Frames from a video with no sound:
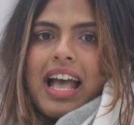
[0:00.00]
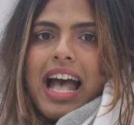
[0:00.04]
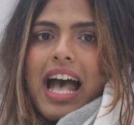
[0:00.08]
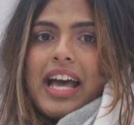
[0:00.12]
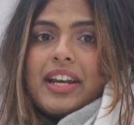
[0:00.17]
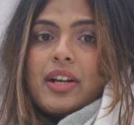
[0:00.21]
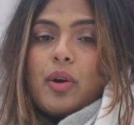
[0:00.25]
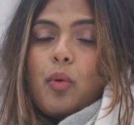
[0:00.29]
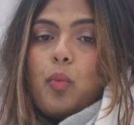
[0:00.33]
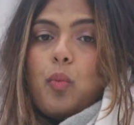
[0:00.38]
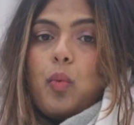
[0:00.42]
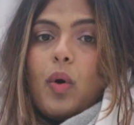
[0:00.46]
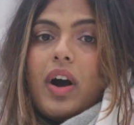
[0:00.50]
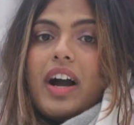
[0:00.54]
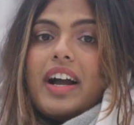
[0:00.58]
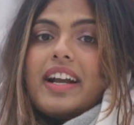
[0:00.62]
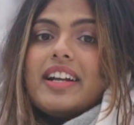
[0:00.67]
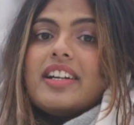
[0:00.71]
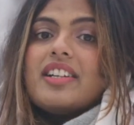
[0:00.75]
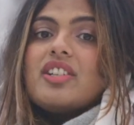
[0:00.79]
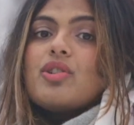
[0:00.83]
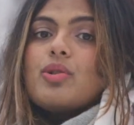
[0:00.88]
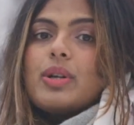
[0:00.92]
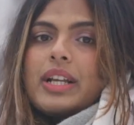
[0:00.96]
and a
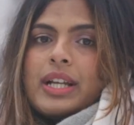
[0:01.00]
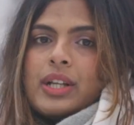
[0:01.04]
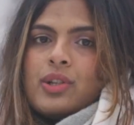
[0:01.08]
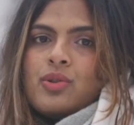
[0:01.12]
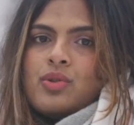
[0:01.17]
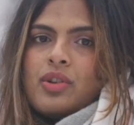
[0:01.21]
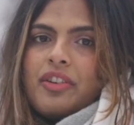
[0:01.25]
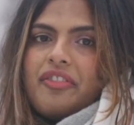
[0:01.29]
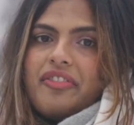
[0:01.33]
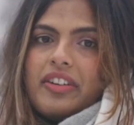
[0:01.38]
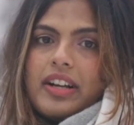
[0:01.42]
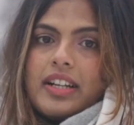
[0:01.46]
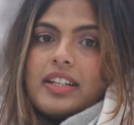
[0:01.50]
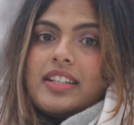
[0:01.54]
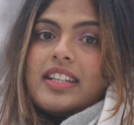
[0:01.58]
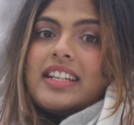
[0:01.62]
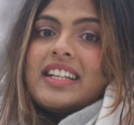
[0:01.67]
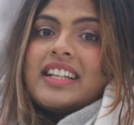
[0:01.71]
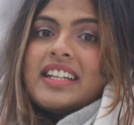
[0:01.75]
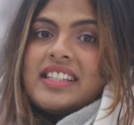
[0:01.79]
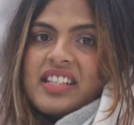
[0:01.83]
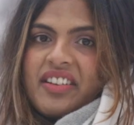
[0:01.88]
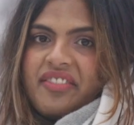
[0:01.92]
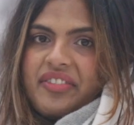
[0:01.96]
wide range of
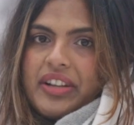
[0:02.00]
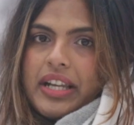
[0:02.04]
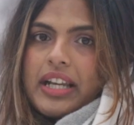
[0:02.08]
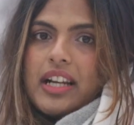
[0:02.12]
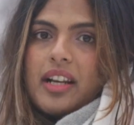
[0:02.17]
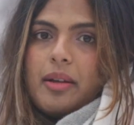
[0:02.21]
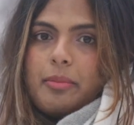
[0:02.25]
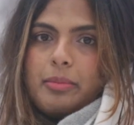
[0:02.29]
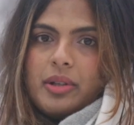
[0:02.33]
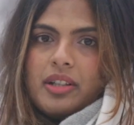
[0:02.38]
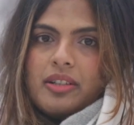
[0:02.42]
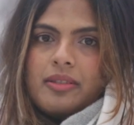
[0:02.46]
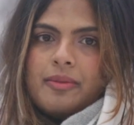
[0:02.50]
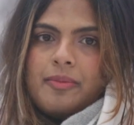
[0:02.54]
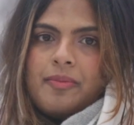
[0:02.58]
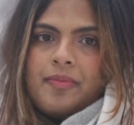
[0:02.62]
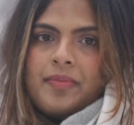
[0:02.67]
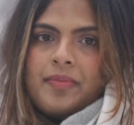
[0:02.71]
funding is available.